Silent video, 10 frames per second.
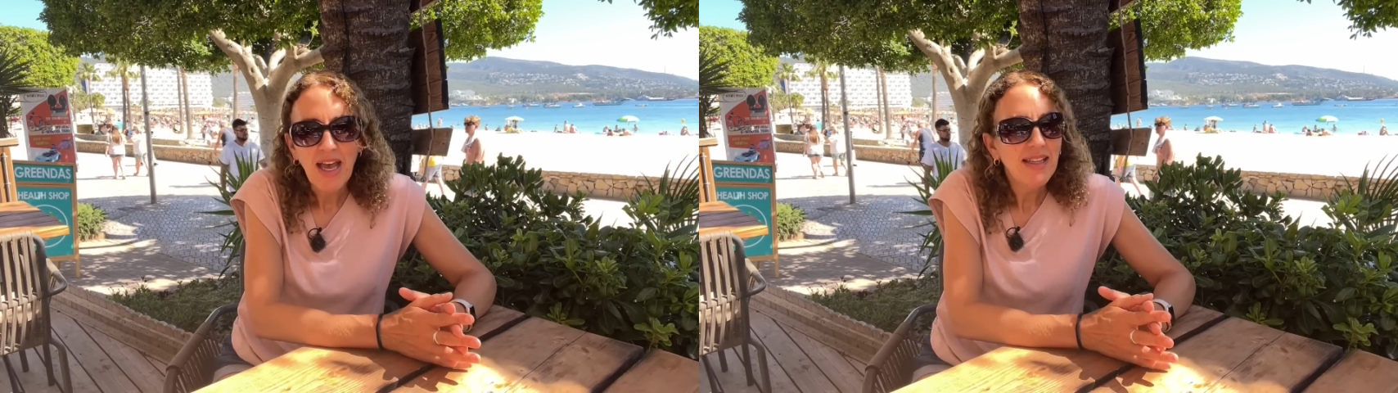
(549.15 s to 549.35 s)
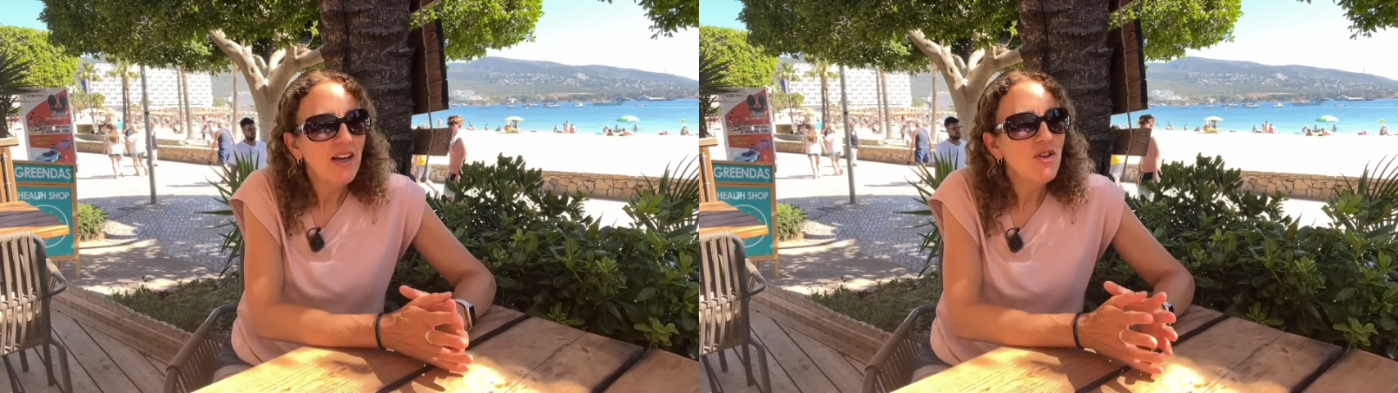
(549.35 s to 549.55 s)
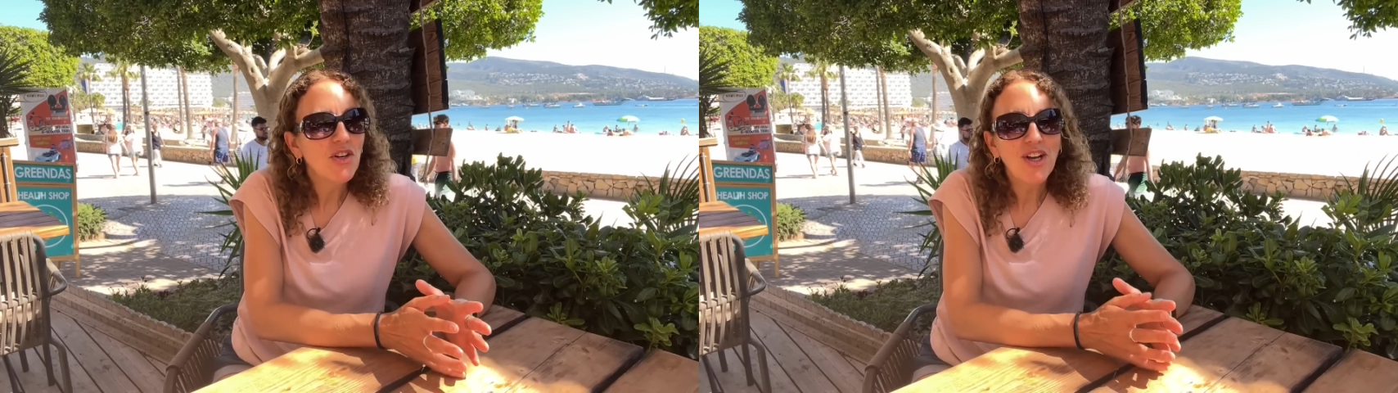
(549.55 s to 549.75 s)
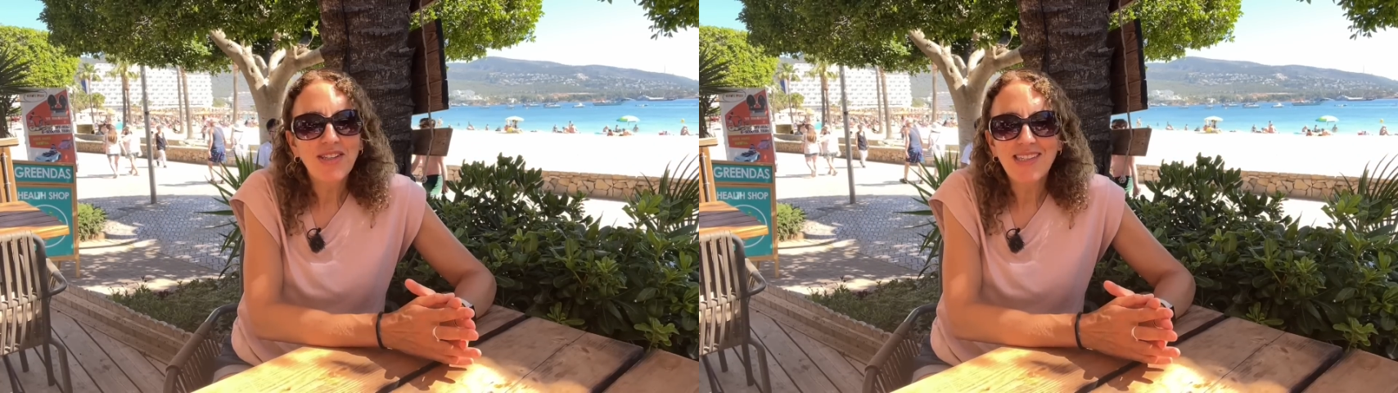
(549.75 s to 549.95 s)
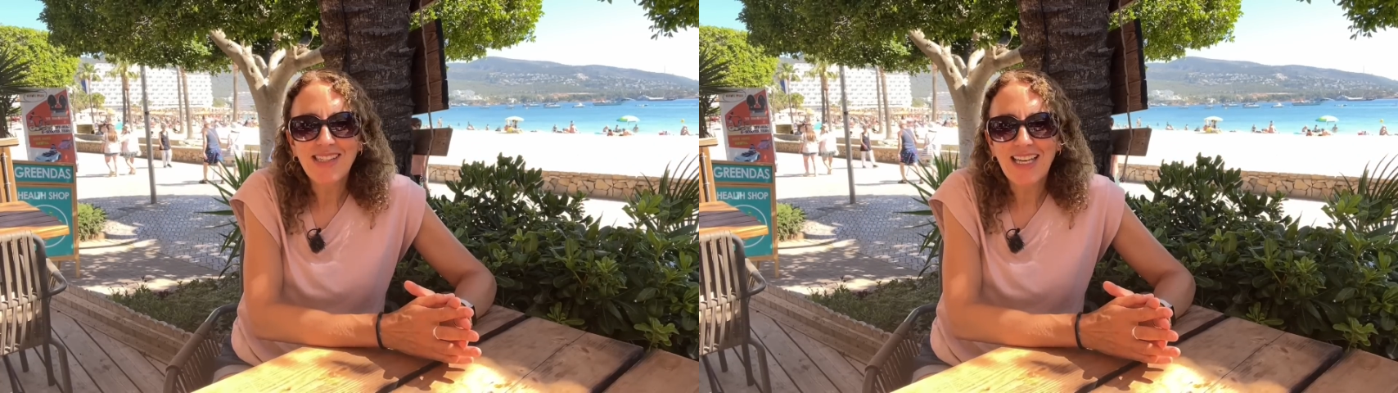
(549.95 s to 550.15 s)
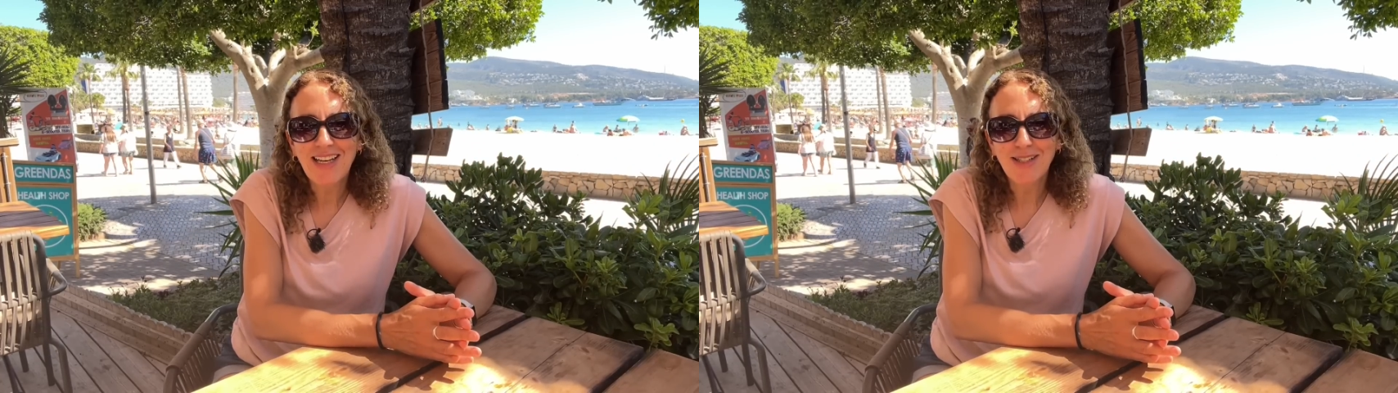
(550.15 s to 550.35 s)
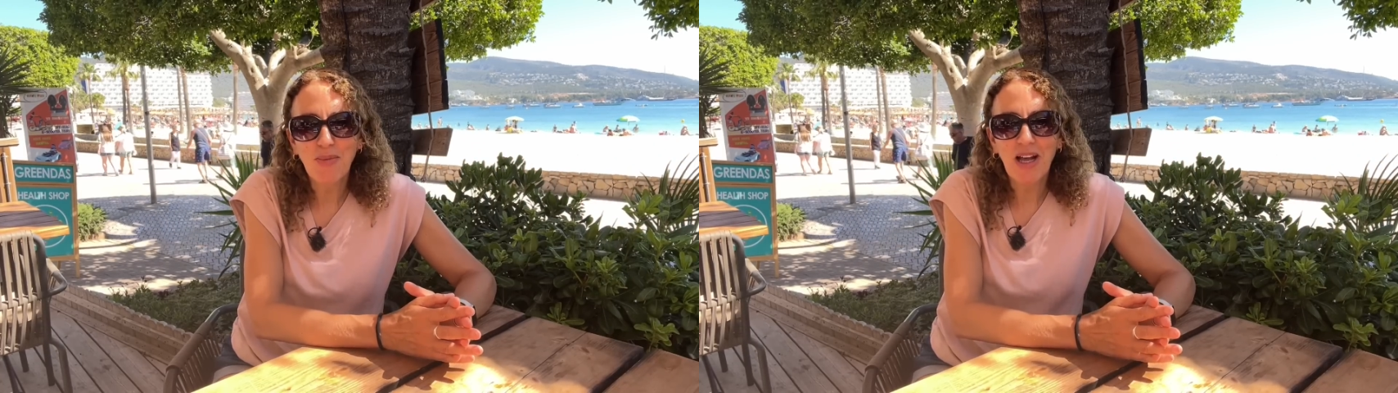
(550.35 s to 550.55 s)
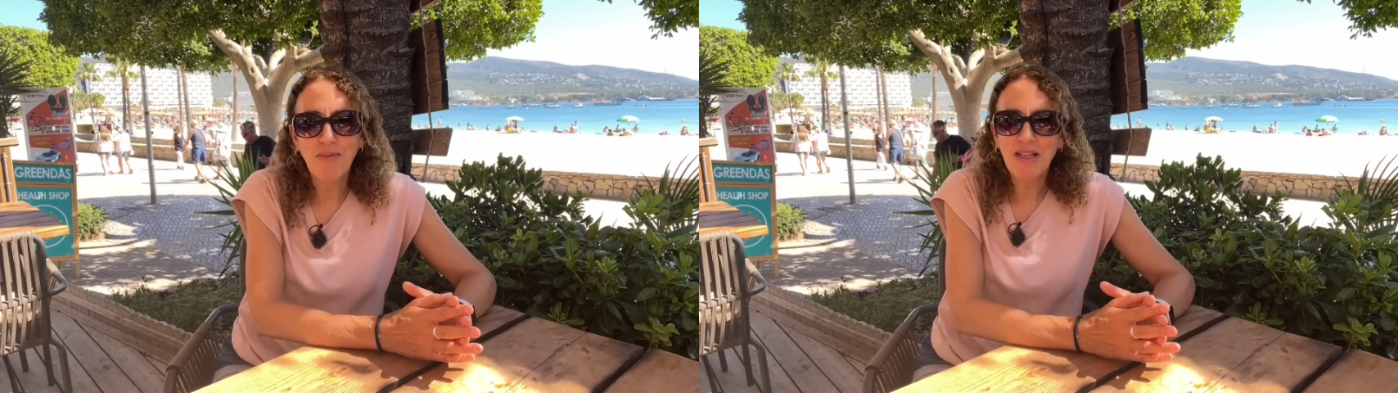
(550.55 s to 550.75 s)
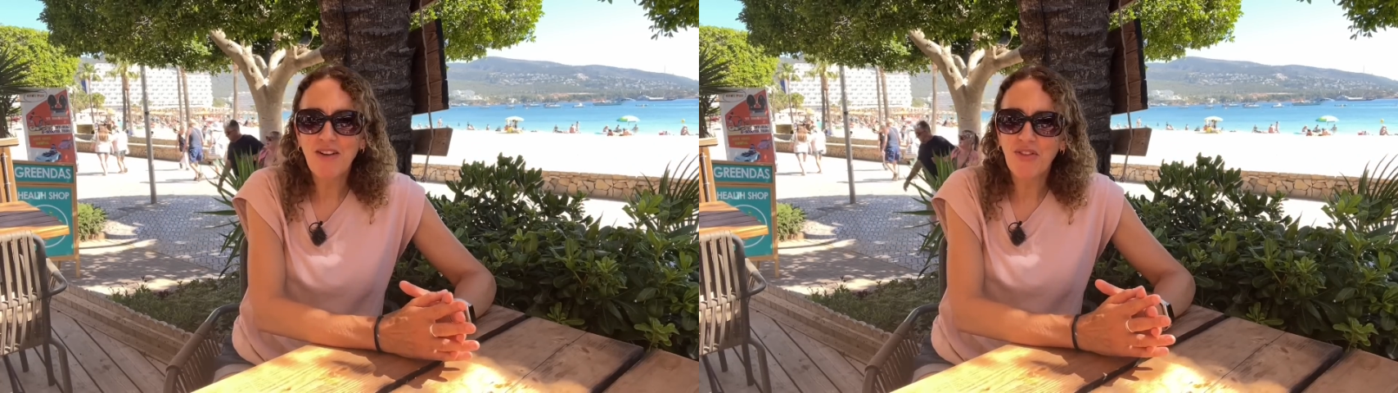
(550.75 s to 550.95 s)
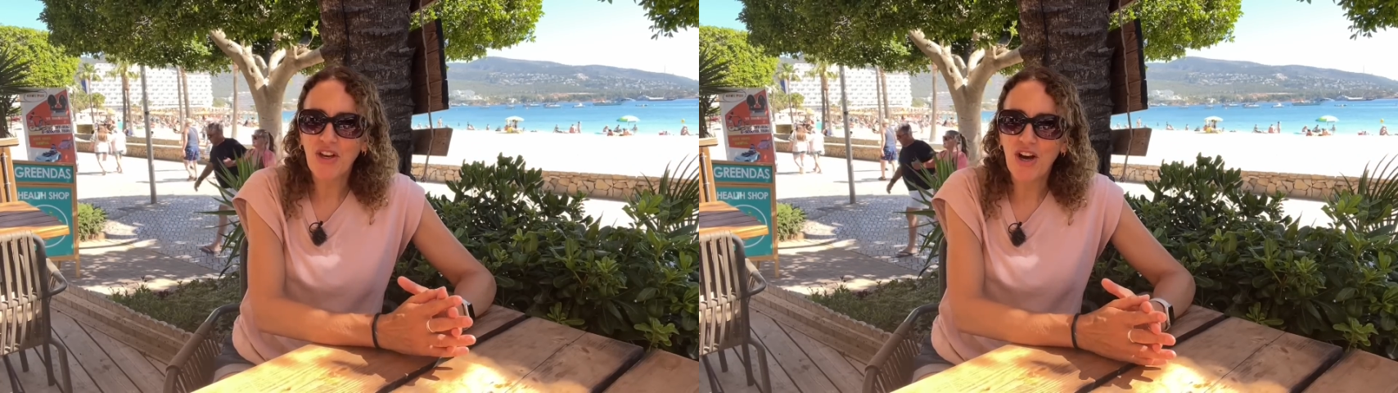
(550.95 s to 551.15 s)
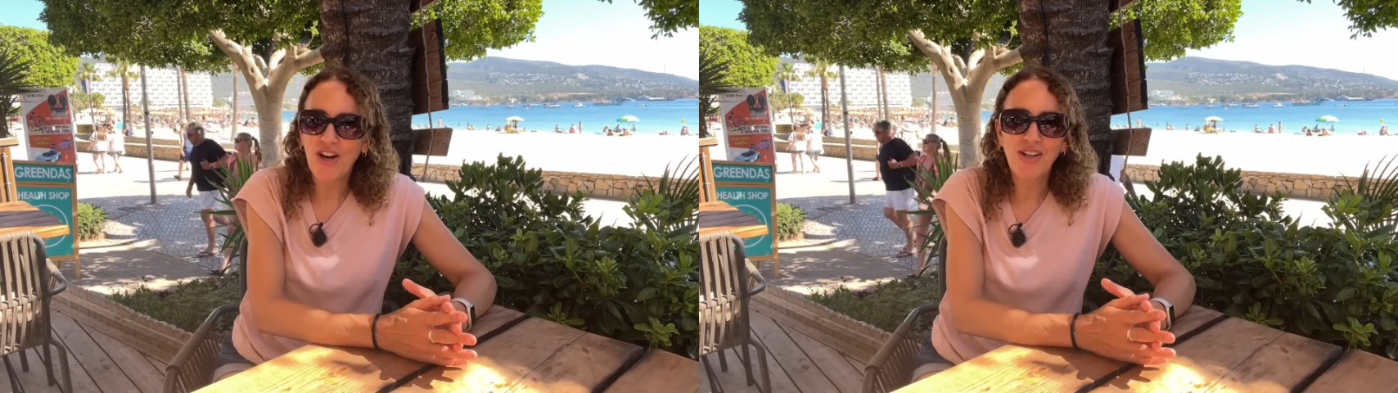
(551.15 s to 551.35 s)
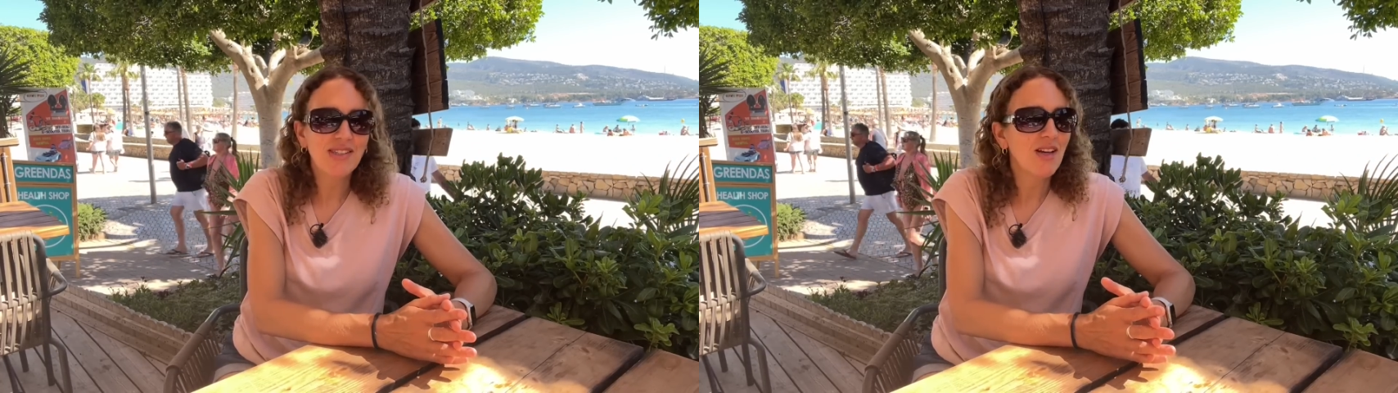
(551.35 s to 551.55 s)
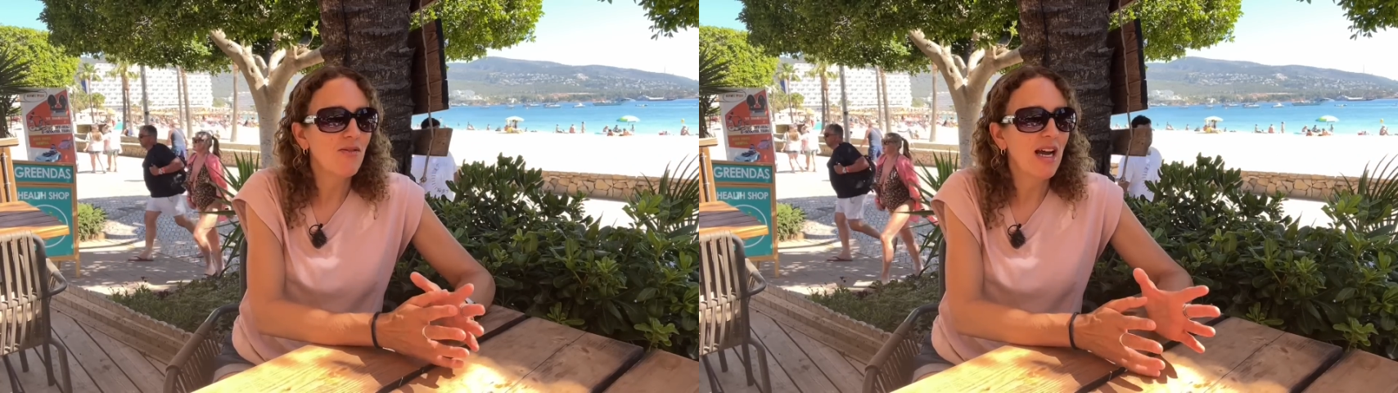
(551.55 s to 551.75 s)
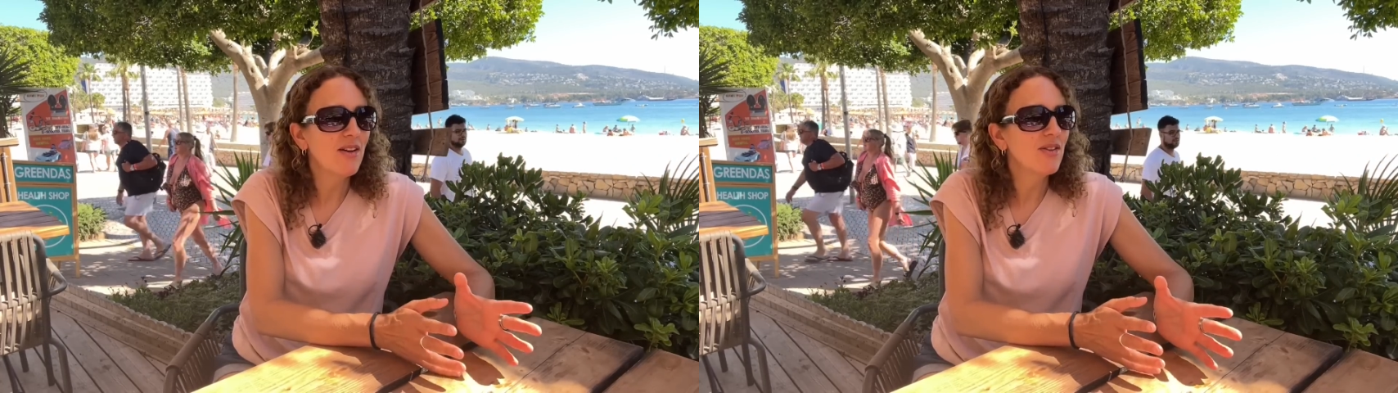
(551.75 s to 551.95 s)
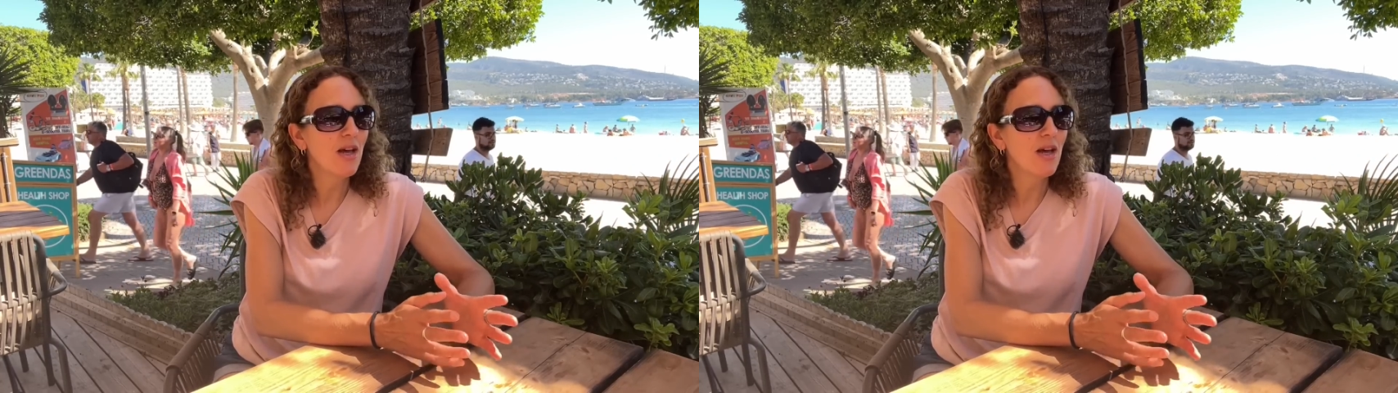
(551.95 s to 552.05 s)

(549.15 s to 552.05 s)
Now, you're going to see as well many of the cars around